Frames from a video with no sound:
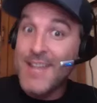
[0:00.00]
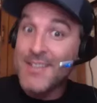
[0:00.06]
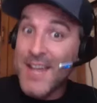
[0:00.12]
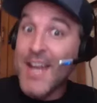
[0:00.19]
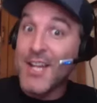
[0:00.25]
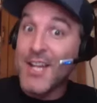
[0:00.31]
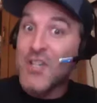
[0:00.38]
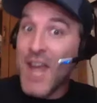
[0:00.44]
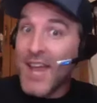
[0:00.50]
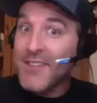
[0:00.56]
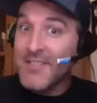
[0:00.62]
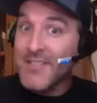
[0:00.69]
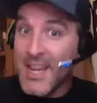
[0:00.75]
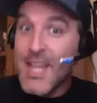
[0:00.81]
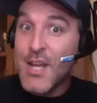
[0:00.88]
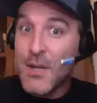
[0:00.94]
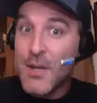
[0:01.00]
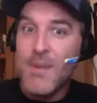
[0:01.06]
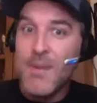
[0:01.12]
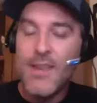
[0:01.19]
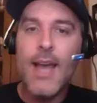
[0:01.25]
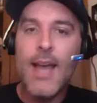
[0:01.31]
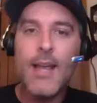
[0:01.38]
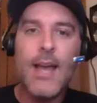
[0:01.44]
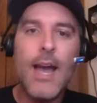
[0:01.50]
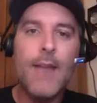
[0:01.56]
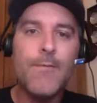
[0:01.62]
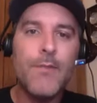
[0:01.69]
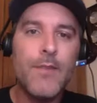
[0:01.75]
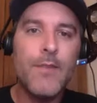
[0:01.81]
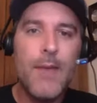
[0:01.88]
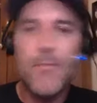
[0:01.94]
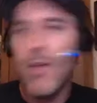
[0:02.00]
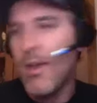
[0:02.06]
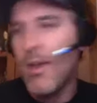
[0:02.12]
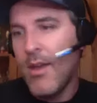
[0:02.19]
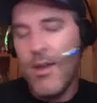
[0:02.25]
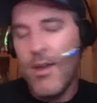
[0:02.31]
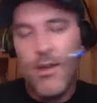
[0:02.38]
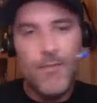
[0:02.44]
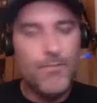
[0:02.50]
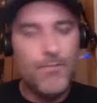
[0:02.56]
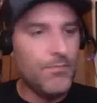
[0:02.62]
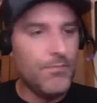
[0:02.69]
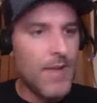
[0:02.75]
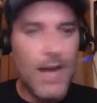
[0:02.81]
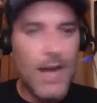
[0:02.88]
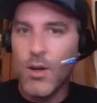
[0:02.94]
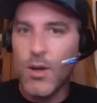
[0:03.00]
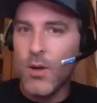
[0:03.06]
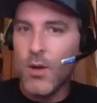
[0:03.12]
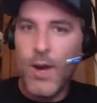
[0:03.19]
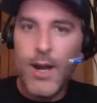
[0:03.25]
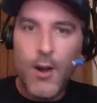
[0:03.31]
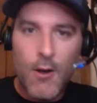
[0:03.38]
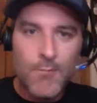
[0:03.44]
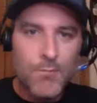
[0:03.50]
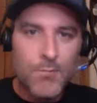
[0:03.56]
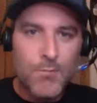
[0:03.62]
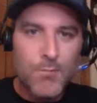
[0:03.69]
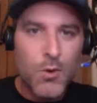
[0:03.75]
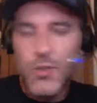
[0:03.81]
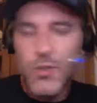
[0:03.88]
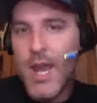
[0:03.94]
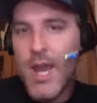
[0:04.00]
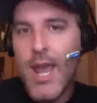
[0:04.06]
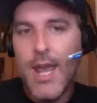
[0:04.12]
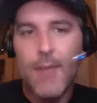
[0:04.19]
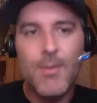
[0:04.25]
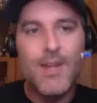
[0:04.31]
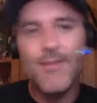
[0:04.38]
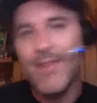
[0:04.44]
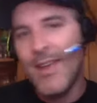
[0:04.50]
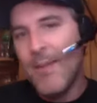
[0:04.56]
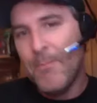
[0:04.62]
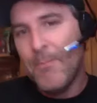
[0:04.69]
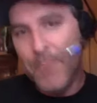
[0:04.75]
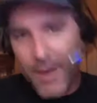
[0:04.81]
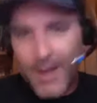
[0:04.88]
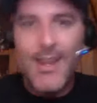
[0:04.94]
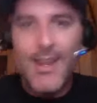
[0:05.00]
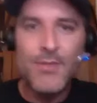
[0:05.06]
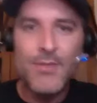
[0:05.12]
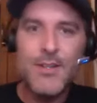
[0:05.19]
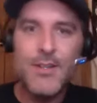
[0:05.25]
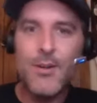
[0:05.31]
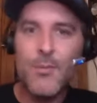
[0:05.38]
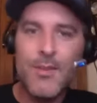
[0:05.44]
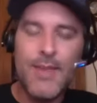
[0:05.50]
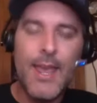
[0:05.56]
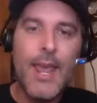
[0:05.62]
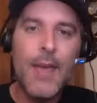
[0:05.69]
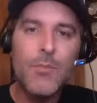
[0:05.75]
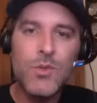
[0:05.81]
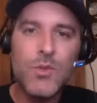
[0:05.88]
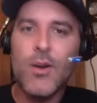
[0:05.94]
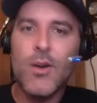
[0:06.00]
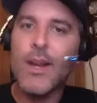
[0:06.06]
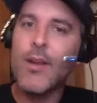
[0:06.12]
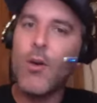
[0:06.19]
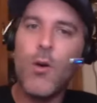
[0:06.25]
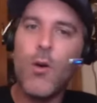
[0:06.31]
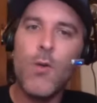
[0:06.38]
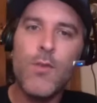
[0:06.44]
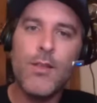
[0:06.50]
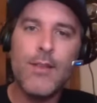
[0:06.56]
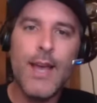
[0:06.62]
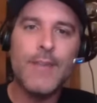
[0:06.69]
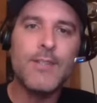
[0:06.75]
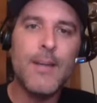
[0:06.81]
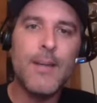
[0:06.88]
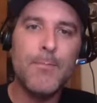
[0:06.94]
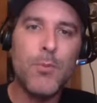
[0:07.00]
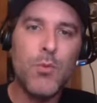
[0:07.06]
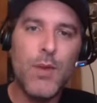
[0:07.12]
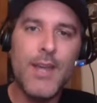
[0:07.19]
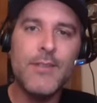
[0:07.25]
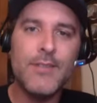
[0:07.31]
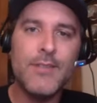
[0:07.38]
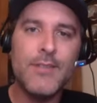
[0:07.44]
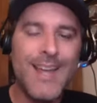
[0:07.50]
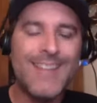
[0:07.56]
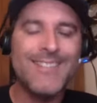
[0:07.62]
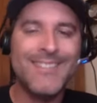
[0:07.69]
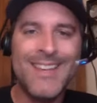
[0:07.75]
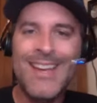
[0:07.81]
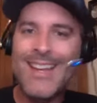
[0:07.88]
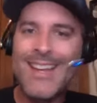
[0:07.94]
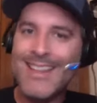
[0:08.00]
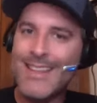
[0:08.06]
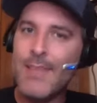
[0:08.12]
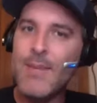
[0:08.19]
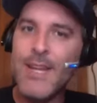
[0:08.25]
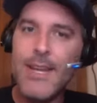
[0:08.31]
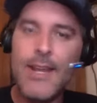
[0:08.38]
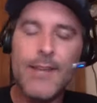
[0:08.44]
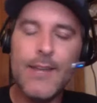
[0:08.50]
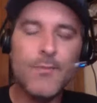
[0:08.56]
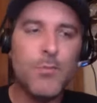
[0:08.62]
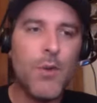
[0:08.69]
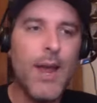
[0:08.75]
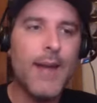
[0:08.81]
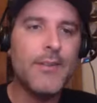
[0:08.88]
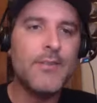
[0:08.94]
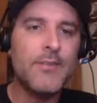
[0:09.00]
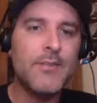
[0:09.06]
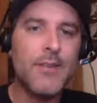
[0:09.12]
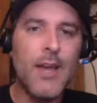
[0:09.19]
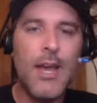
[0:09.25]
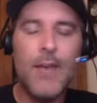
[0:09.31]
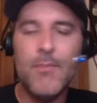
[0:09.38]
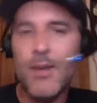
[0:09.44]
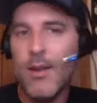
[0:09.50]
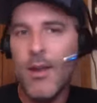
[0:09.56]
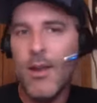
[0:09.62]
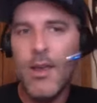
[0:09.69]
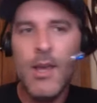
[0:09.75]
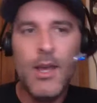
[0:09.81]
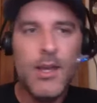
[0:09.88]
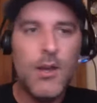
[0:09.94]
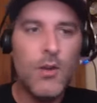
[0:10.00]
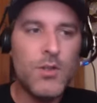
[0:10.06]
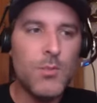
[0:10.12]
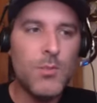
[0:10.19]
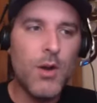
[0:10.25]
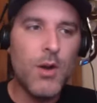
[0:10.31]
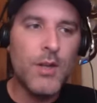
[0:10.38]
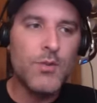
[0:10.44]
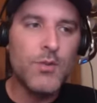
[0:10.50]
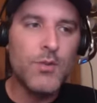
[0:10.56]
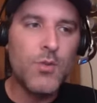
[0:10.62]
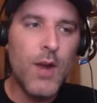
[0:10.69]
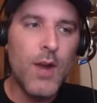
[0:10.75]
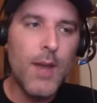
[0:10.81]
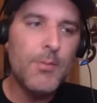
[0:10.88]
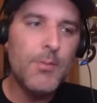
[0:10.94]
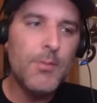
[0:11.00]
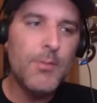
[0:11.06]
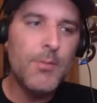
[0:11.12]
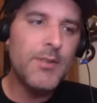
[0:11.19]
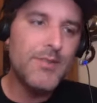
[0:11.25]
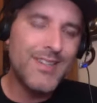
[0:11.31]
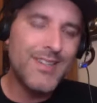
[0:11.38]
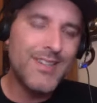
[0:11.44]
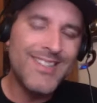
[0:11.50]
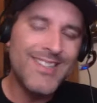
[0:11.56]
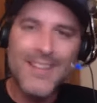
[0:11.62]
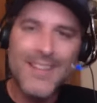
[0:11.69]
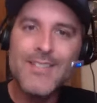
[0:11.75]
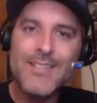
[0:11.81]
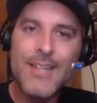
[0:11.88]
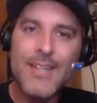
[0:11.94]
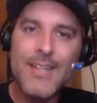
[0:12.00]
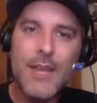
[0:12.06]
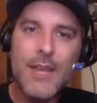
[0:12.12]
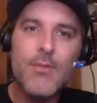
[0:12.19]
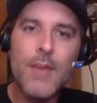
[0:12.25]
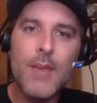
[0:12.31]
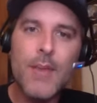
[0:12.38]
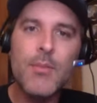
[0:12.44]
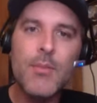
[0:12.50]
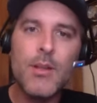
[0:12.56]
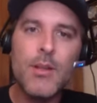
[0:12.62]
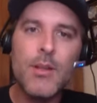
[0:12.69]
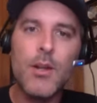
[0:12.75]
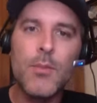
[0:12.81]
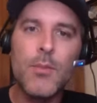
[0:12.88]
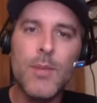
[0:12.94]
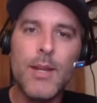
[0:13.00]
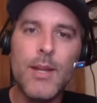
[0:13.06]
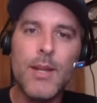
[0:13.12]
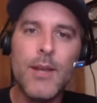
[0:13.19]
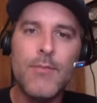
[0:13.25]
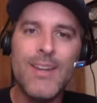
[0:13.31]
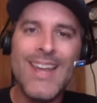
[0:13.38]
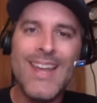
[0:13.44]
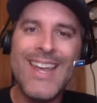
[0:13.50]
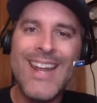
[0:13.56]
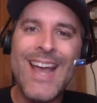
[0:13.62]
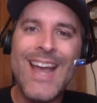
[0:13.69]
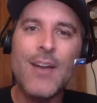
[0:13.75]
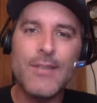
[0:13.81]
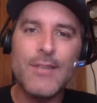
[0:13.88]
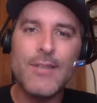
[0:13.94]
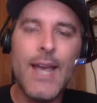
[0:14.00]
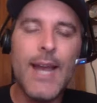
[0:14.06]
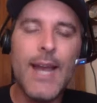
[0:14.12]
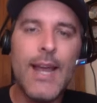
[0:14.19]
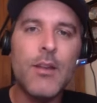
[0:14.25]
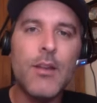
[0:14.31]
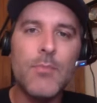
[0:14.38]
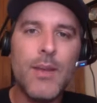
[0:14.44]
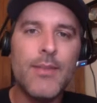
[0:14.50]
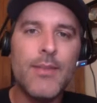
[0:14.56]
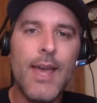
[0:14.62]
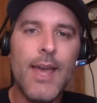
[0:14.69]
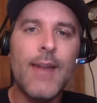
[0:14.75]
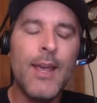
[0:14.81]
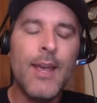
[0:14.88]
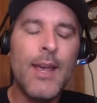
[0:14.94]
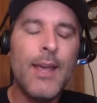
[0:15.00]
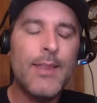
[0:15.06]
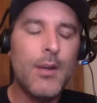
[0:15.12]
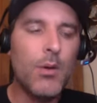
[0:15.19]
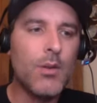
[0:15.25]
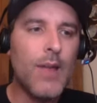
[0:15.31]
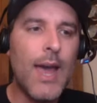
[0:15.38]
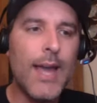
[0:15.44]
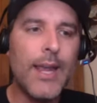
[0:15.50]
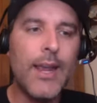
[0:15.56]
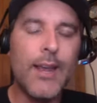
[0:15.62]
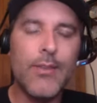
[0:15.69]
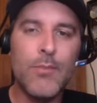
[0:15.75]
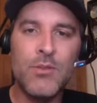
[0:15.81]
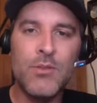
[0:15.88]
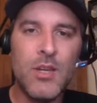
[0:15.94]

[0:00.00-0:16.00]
a chance that he could be that guy for them not going to write off Proche. I mean, but he was dealing with a hamstring over the last couple weeks, and that's limited his practice time. And you know, Demarcus Robinson does give them a little bit of an, an outside element that they were lacking at the